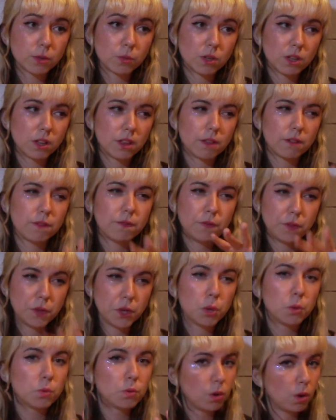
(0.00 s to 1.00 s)
one of the
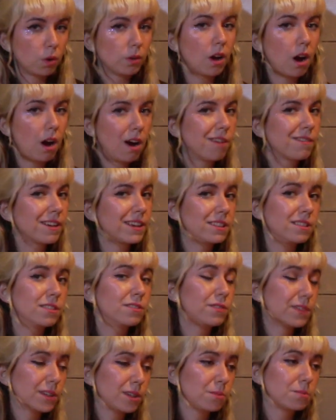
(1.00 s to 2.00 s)
few non-R-rated
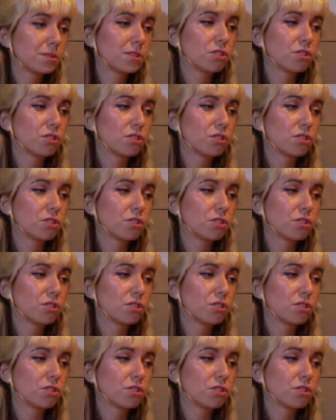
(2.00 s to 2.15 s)
films